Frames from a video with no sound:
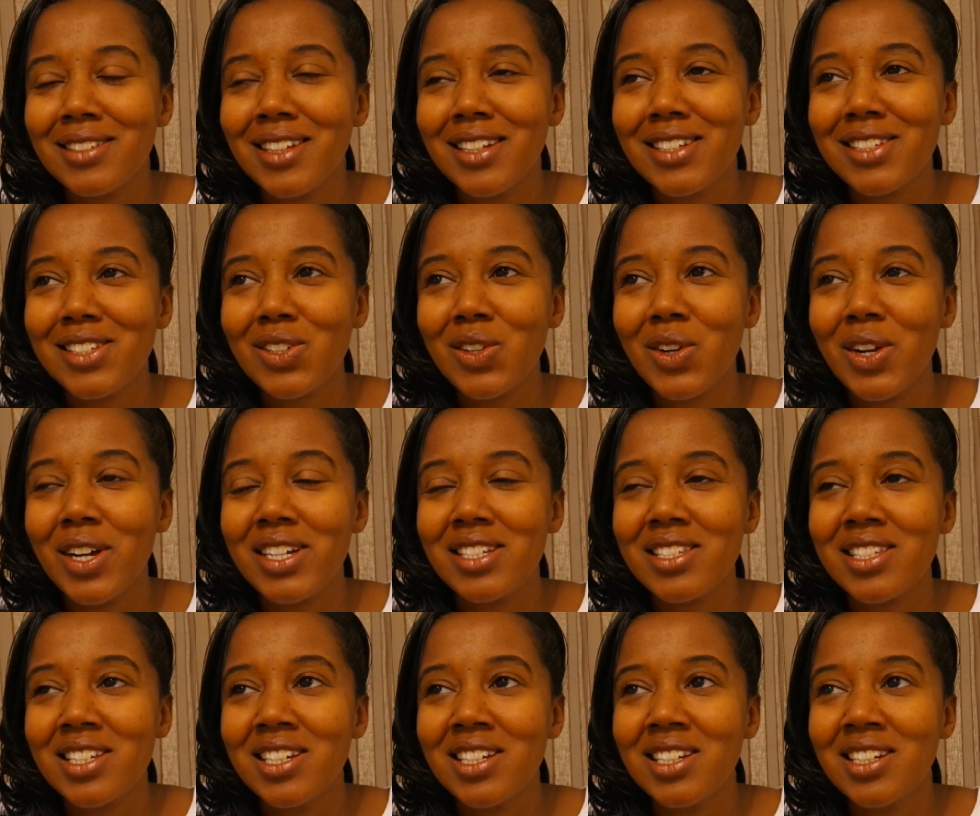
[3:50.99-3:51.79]
That's
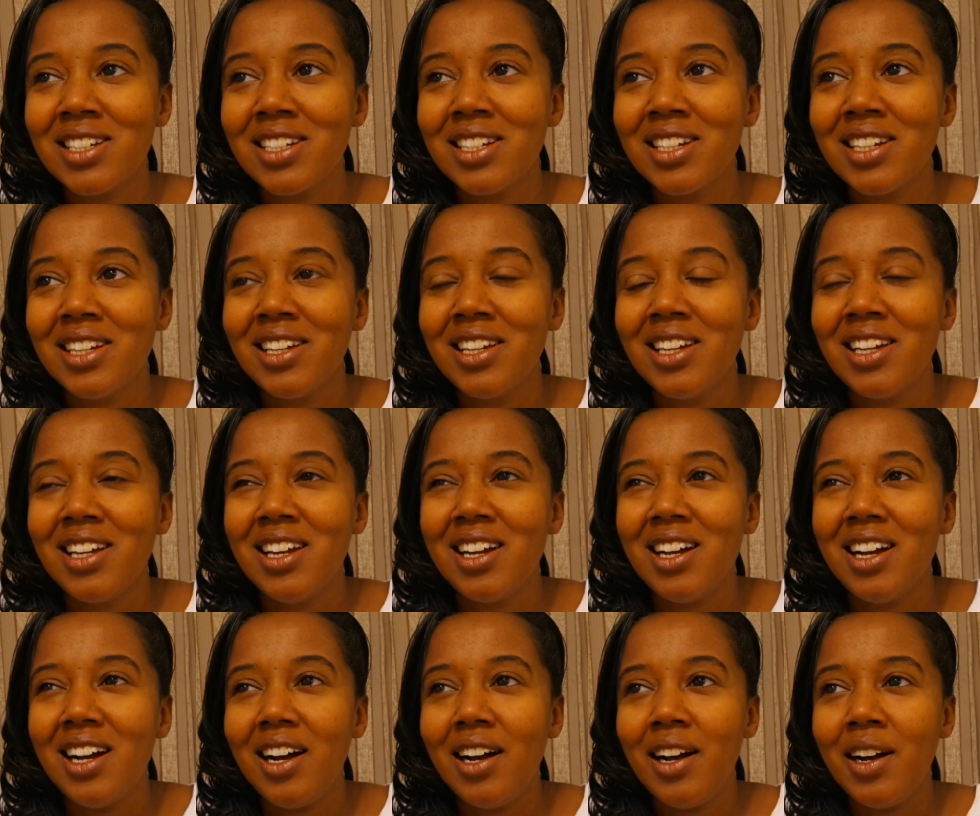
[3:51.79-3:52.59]
crazy.
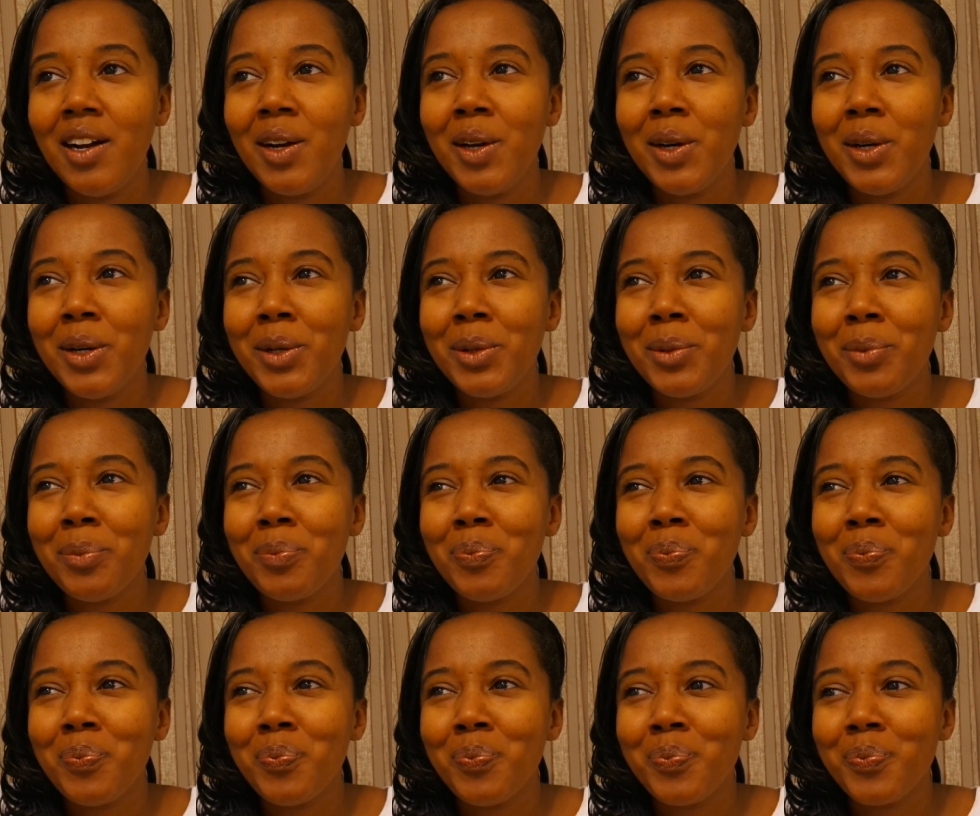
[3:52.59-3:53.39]

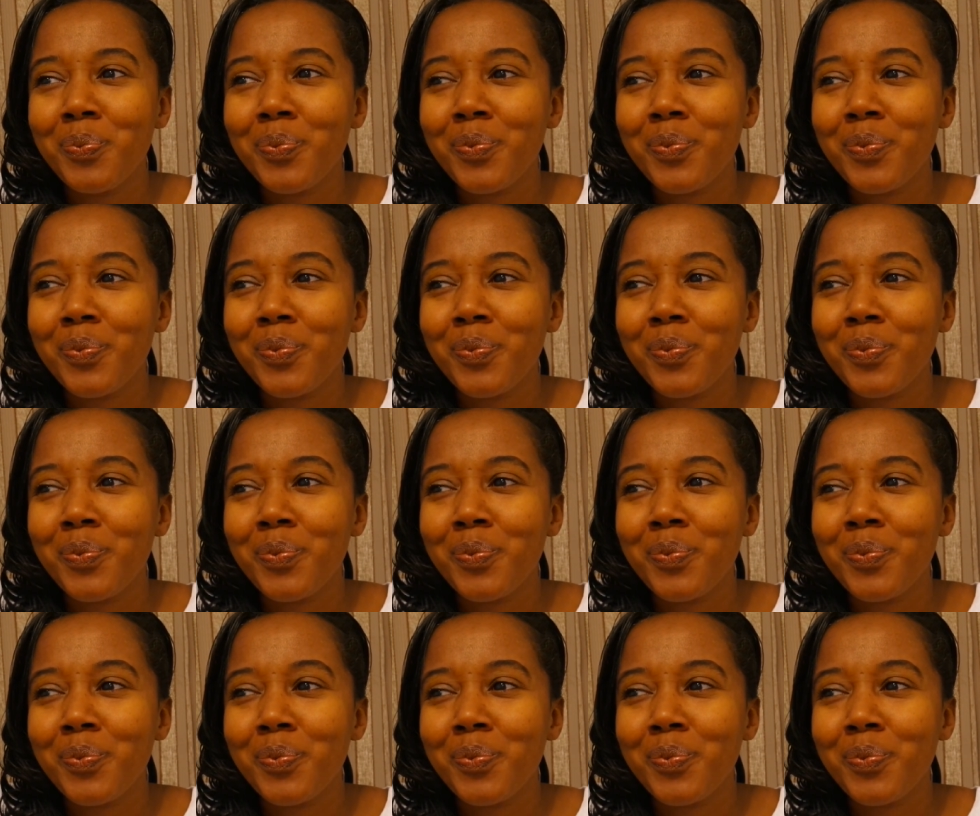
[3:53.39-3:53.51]
Number